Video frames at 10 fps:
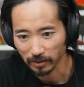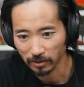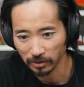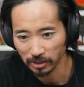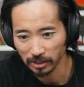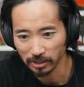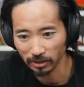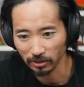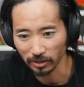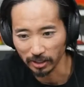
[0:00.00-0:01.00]
Tony says,
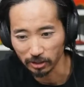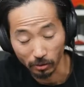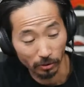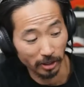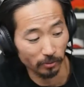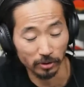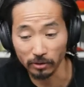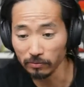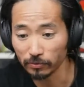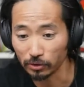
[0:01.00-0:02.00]
still looking to coordinate with
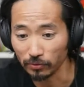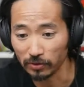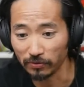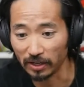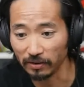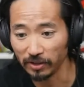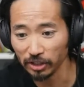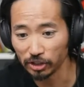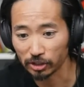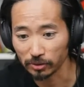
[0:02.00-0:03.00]
you for 255
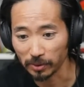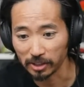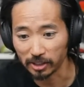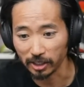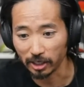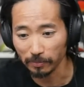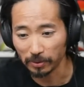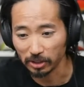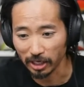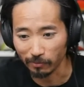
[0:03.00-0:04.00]
ish. We can sync up
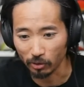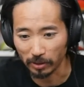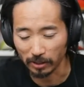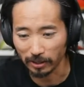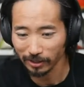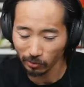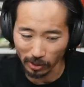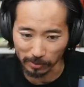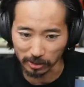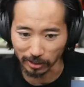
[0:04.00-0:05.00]
and chat more about at the
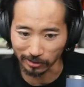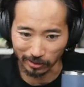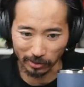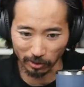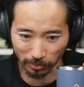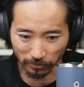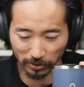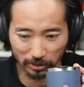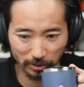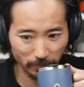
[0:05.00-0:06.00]
rabbit shakeout. There we go.
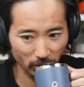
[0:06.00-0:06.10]
Perfect.